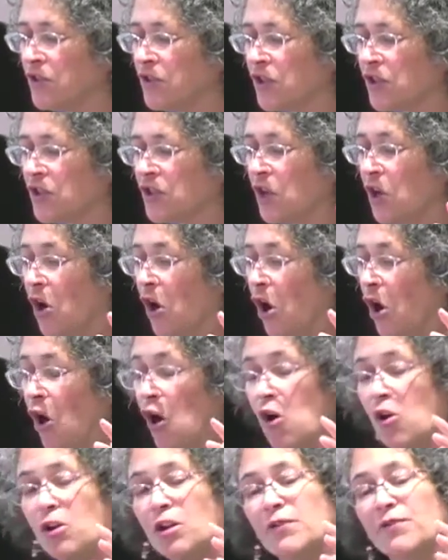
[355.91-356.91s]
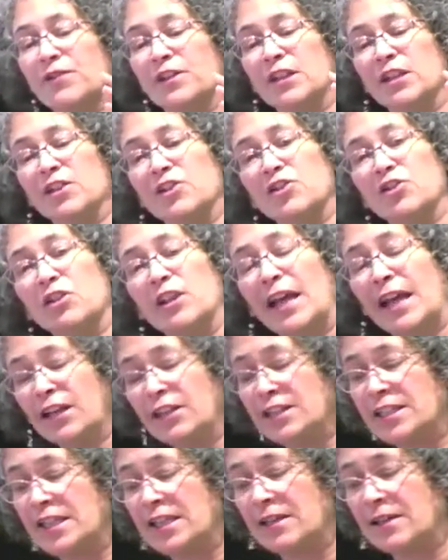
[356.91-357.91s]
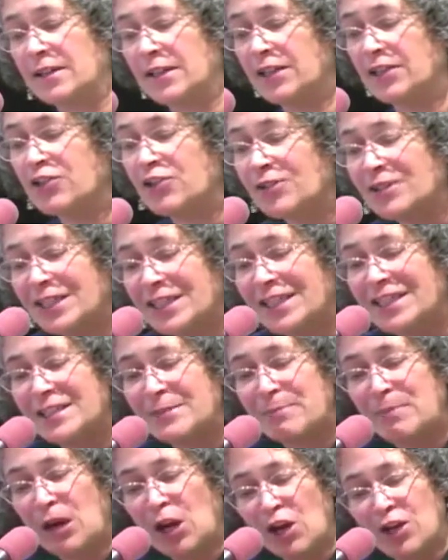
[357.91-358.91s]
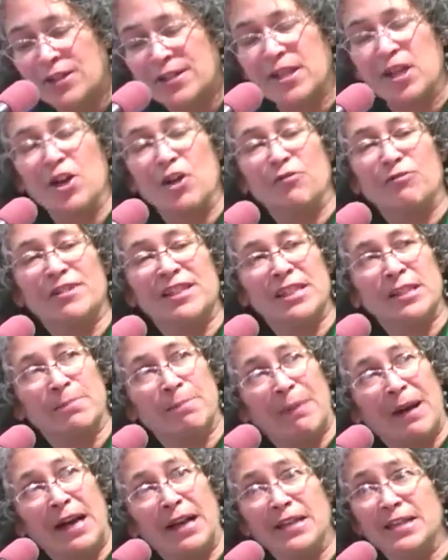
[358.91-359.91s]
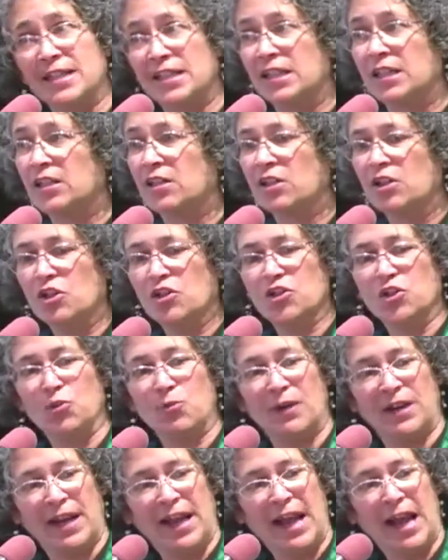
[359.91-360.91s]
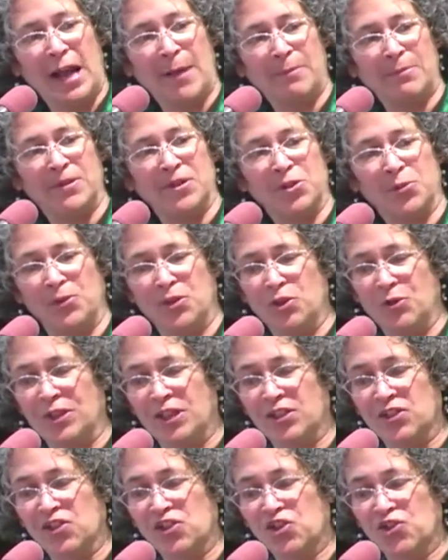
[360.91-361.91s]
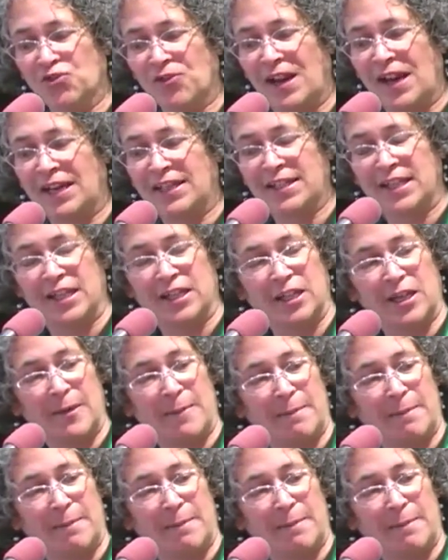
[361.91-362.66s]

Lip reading: just all of the interlinked parts responding to what happens when you extract and